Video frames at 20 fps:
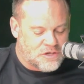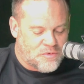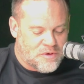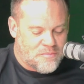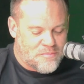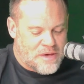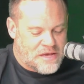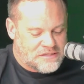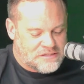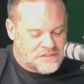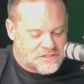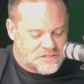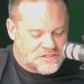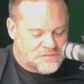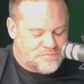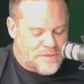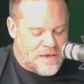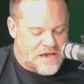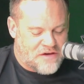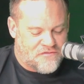So we
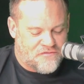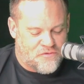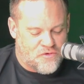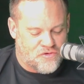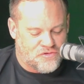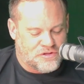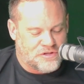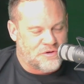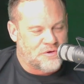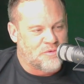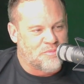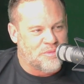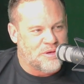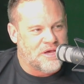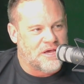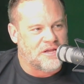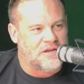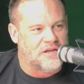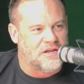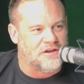messaged back and forth a little
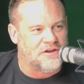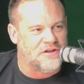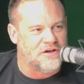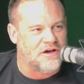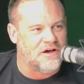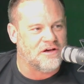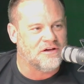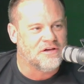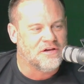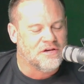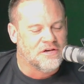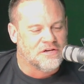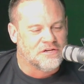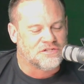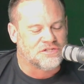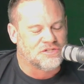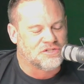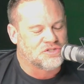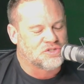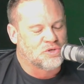bit, and
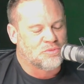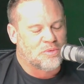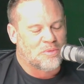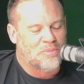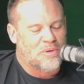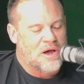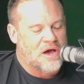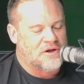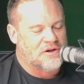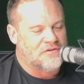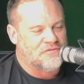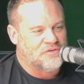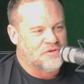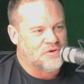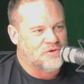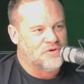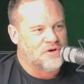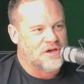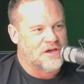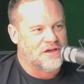she's super proud of
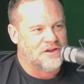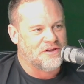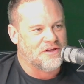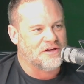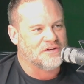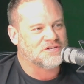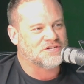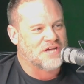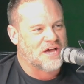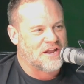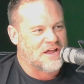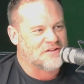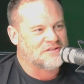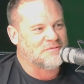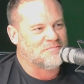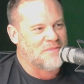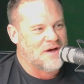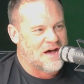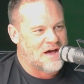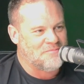you. And shout out to
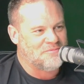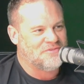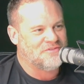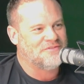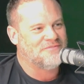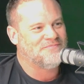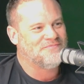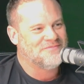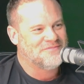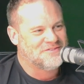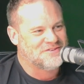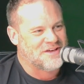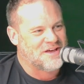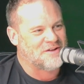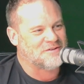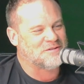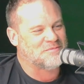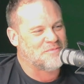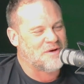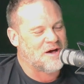moms. Shout
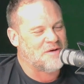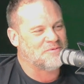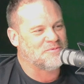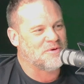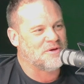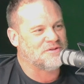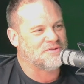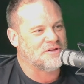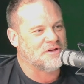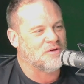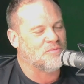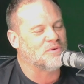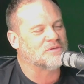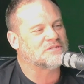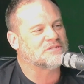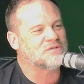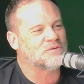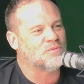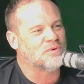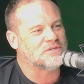out to moms. But
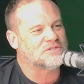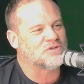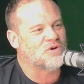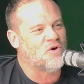what's the